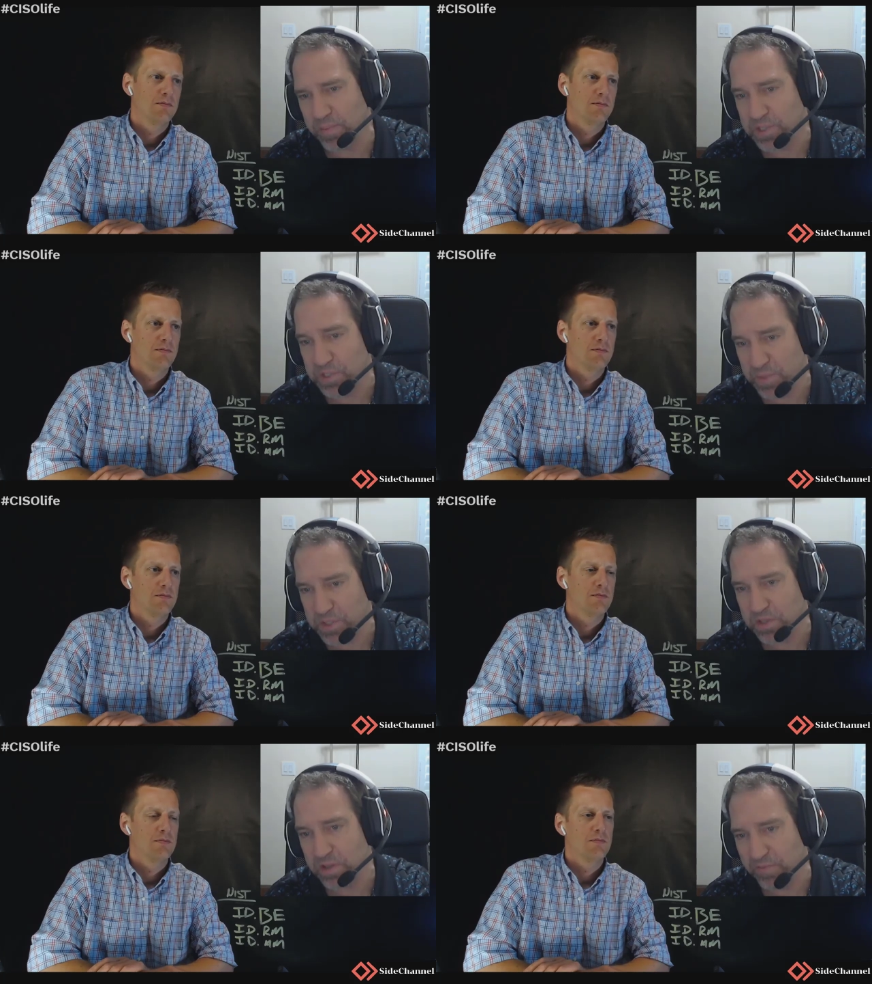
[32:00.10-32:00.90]
Speaker 1: of the business
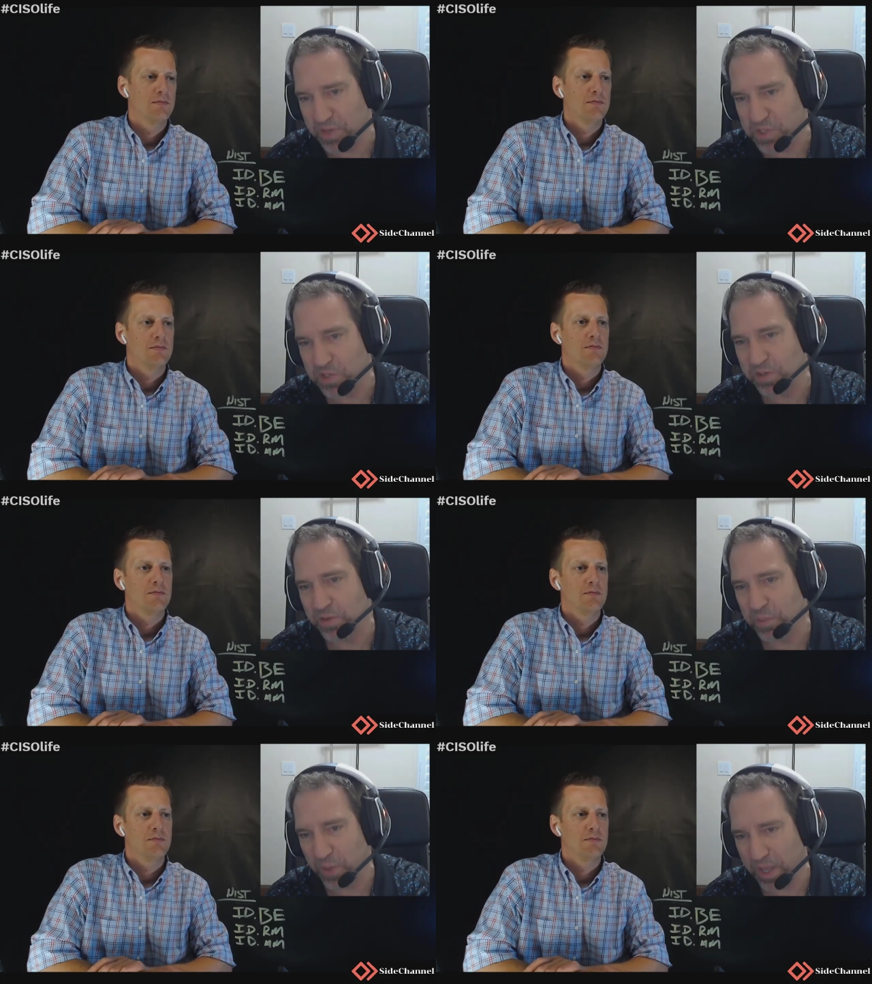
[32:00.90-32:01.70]
mission the
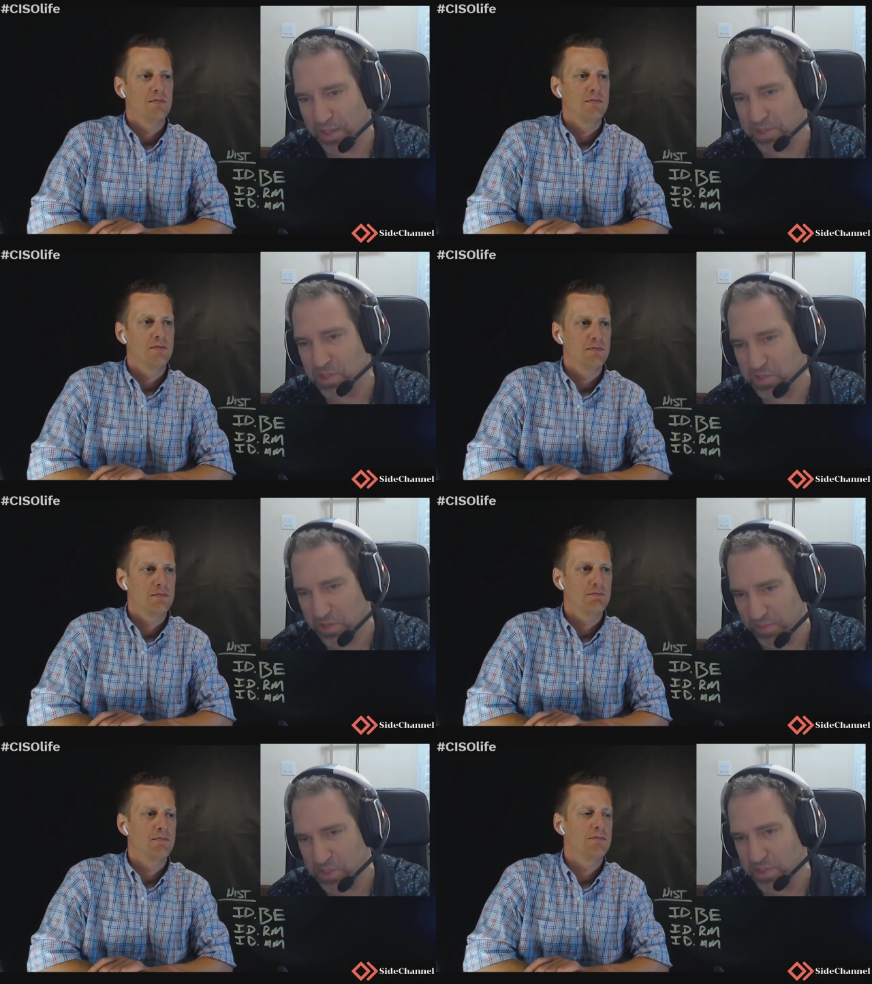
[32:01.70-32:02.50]
vision the products the
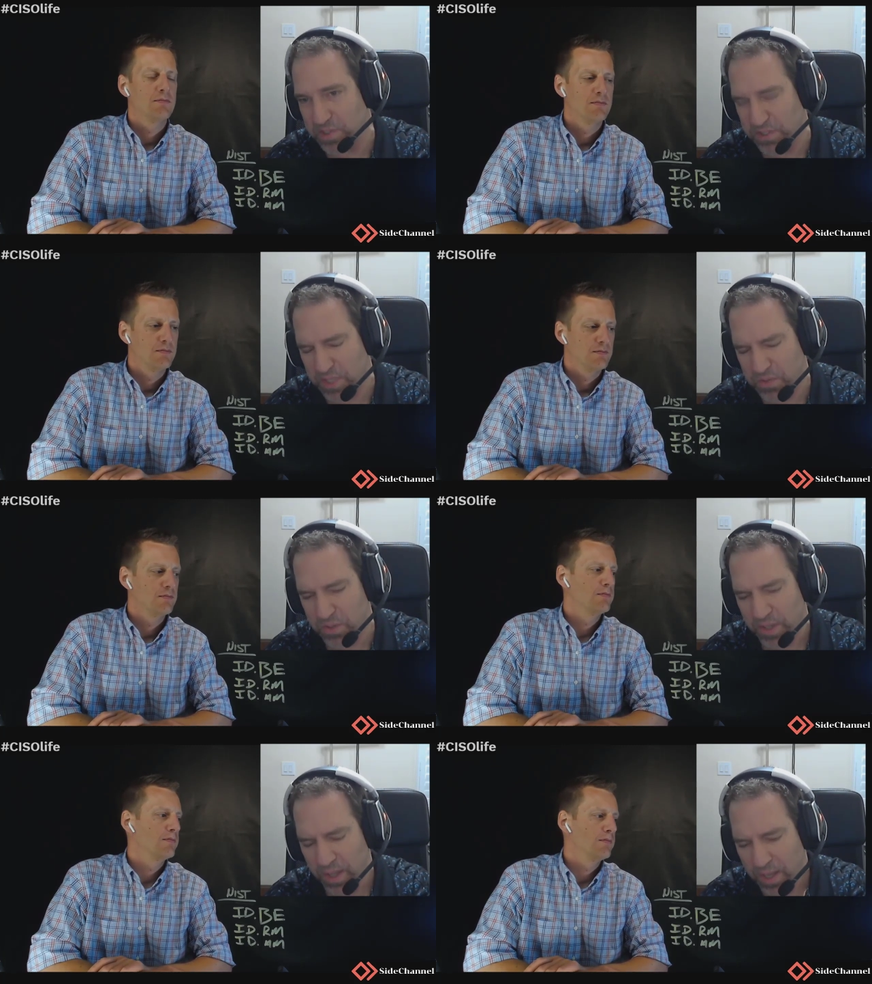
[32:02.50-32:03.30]
services
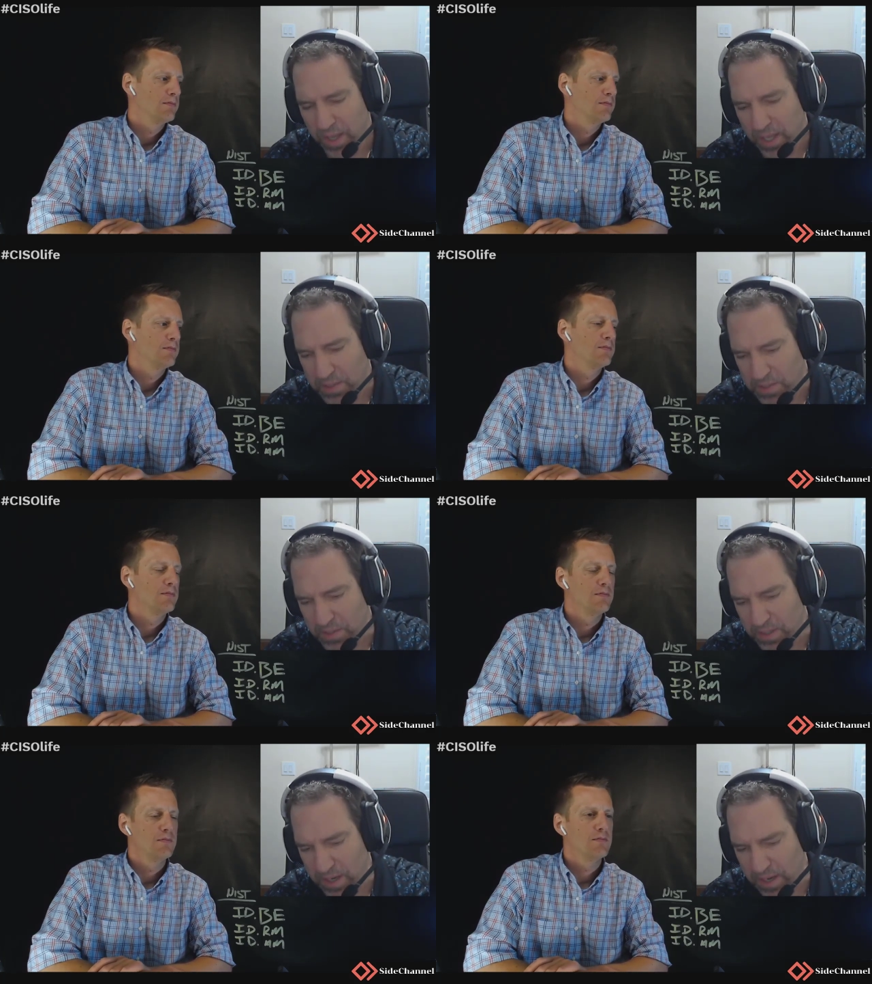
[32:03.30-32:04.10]
etc and
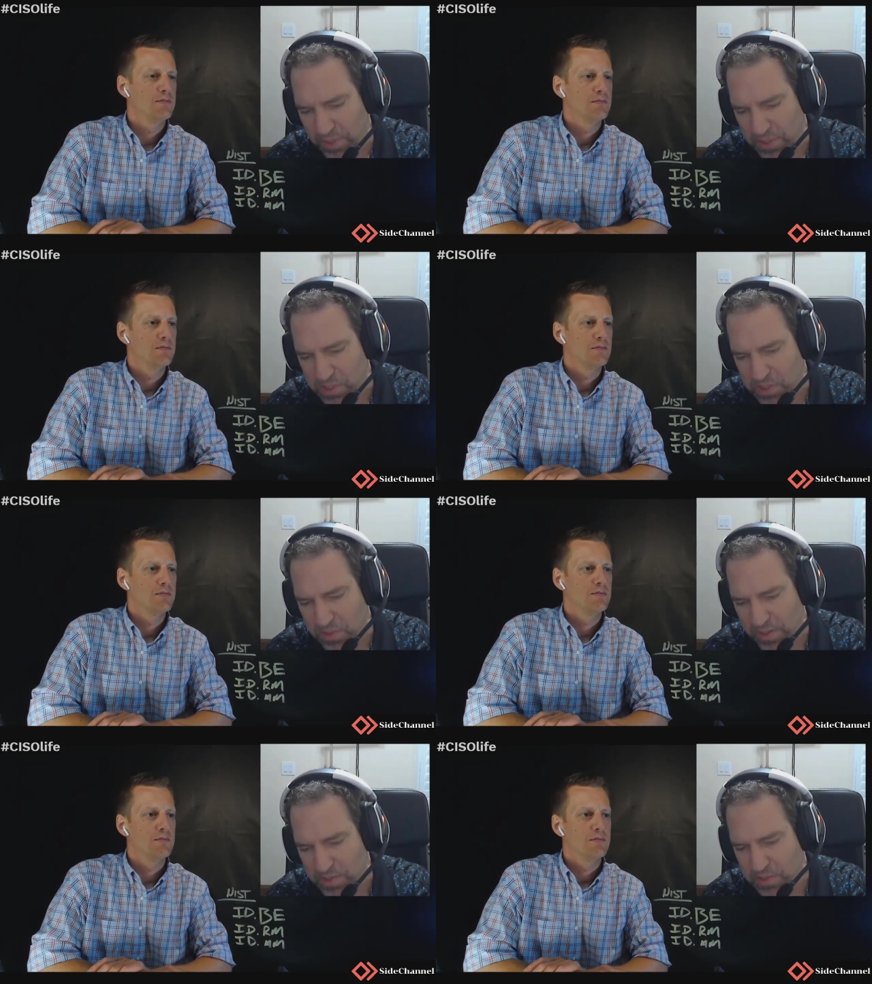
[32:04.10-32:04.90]
uh, i think a
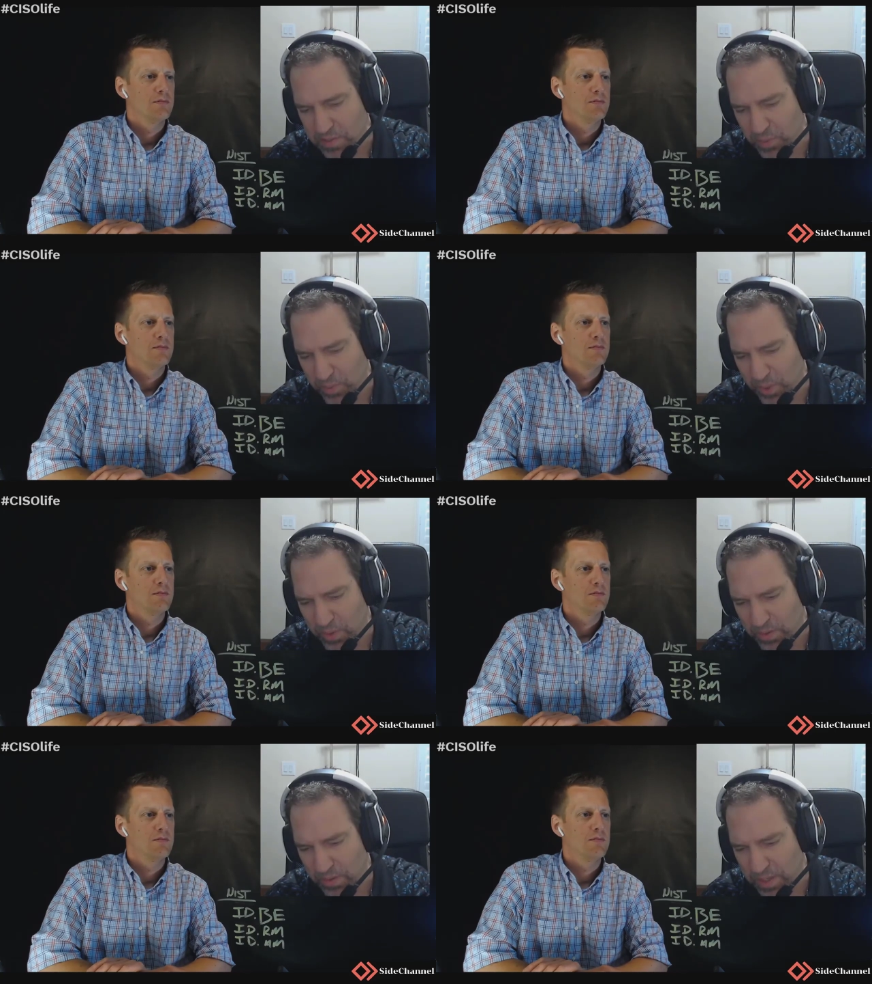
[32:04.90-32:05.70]
ciso has a similar
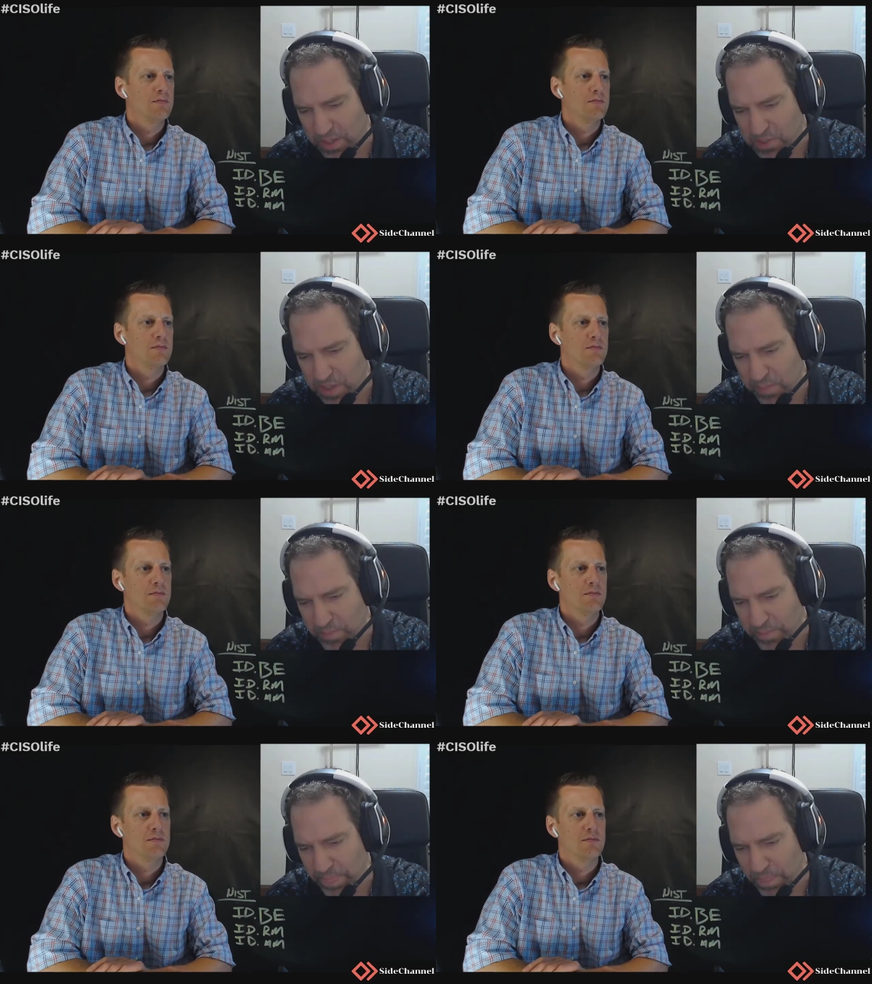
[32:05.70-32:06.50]
burden
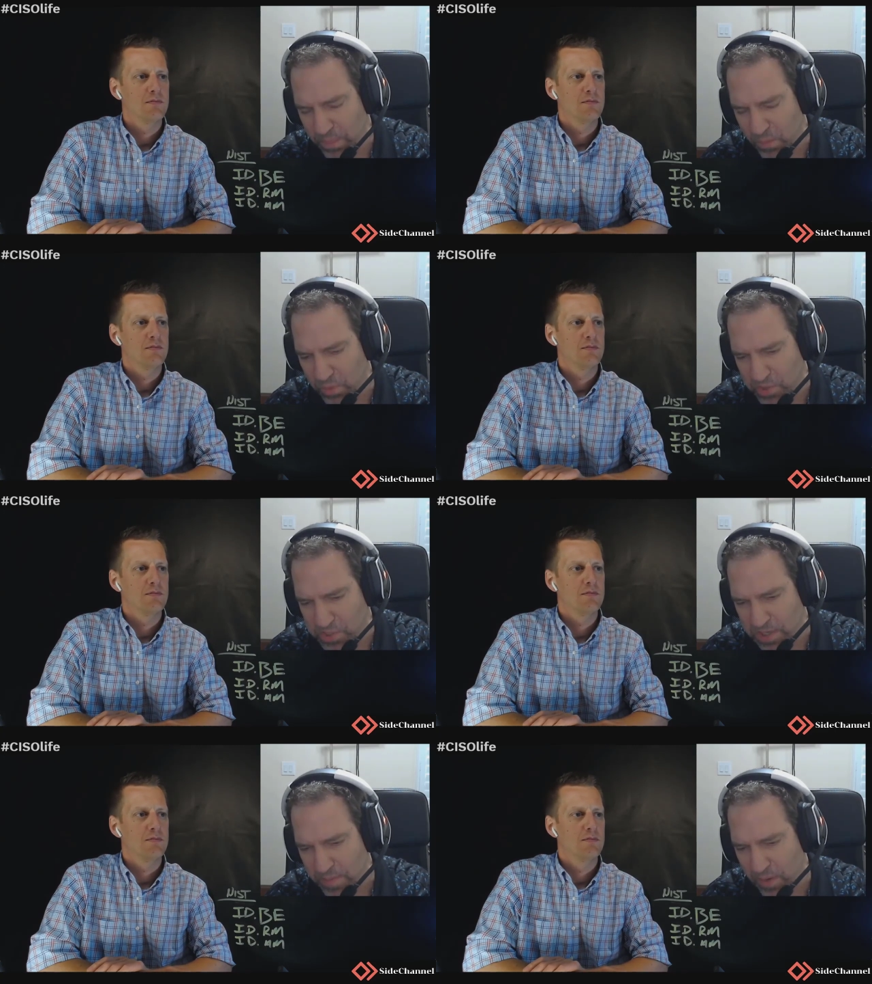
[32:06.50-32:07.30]
except the
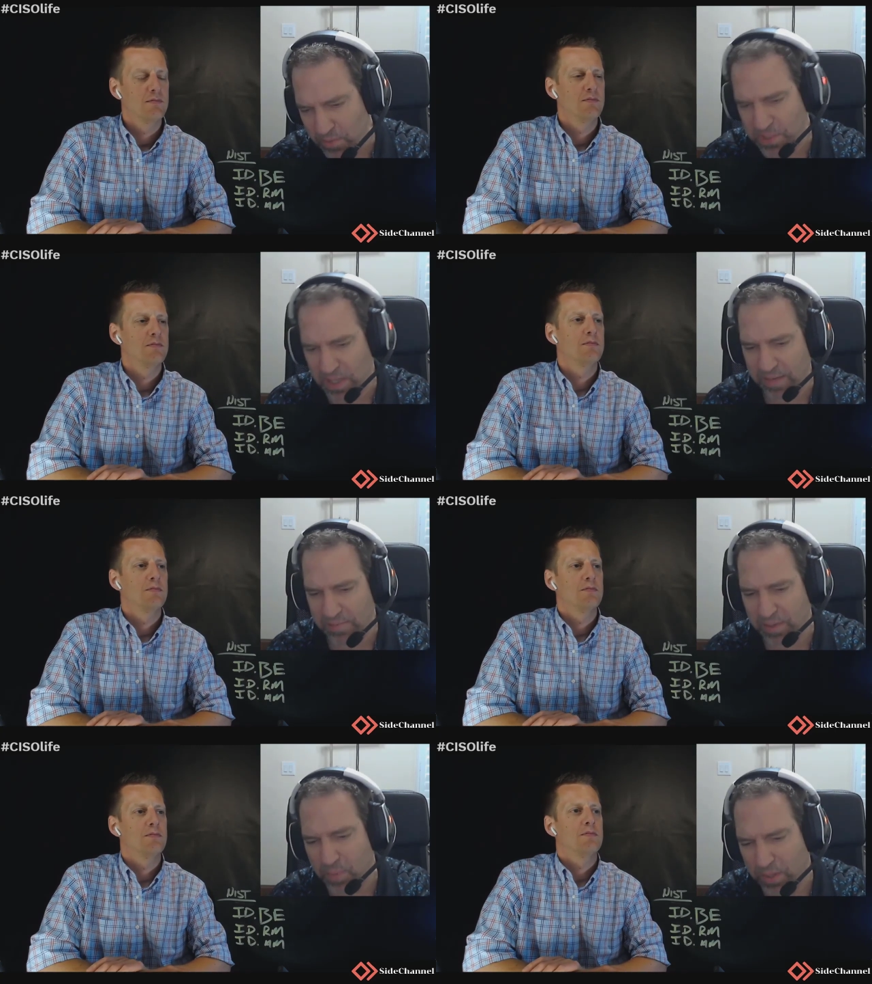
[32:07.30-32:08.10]
cmo is not
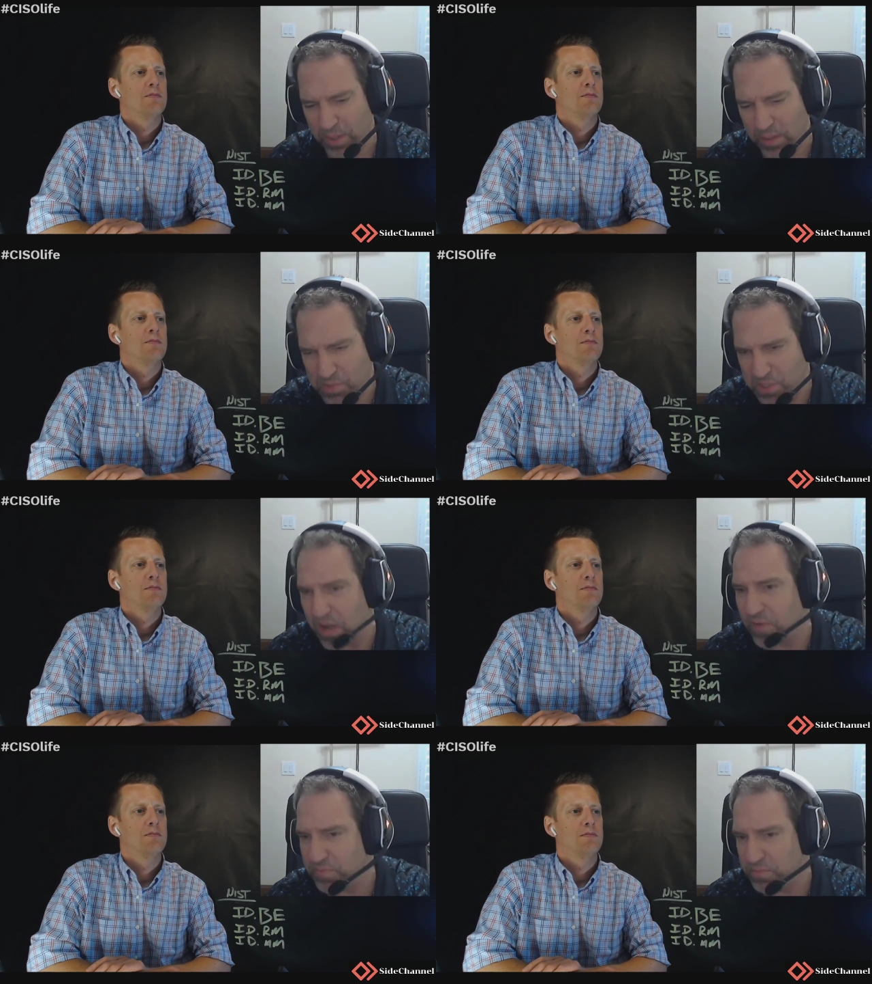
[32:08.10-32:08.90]
having to market
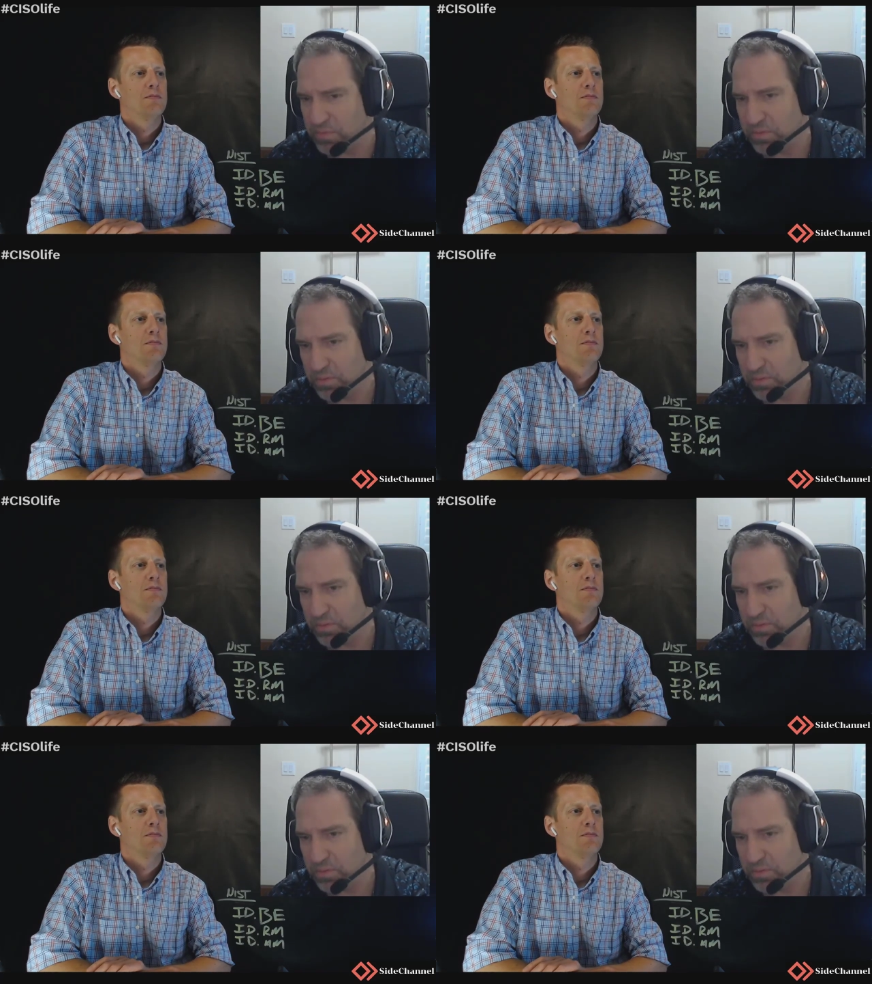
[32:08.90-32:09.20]
himself